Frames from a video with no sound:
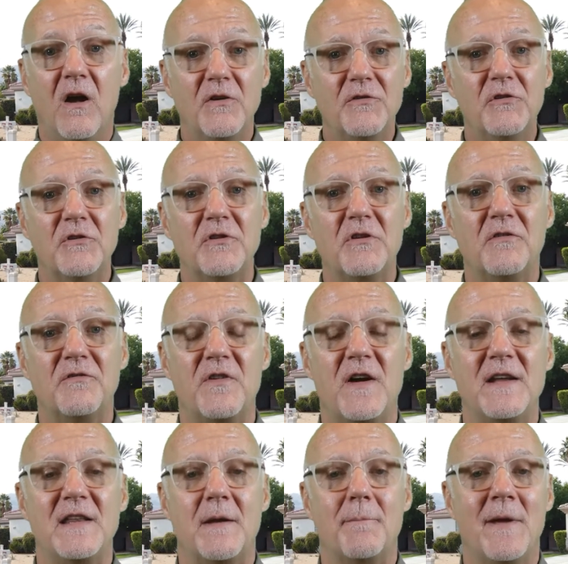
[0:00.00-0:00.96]
Also, you'll
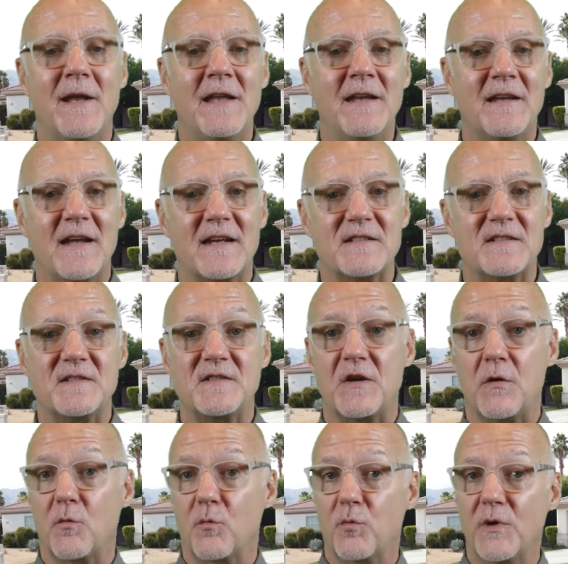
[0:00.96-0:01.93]
find that many
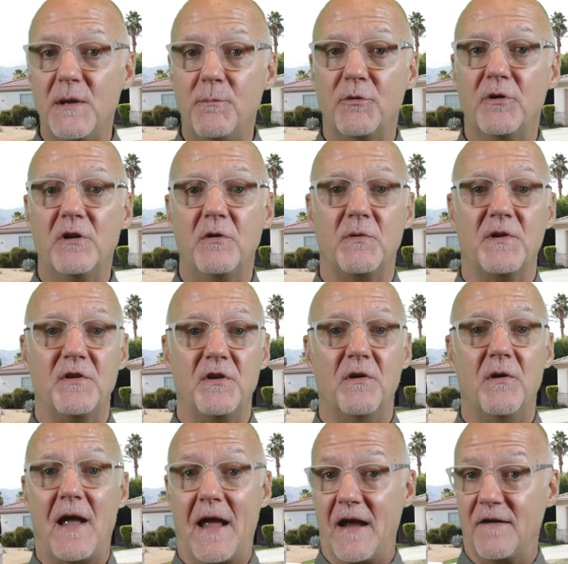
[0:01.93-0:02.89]
guests rebook with
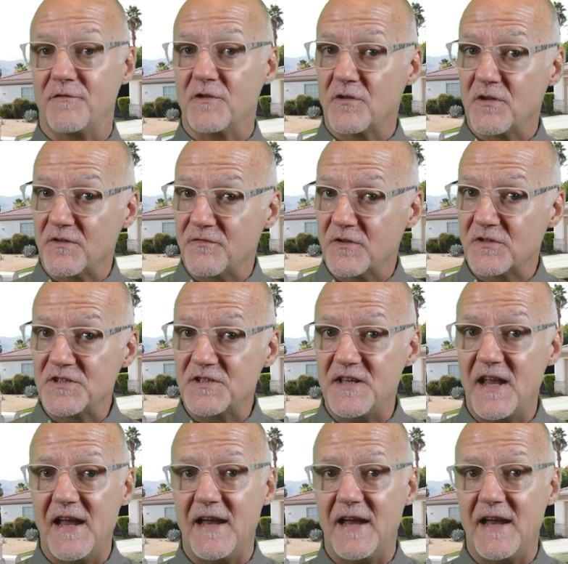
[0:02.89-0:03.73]
you after their first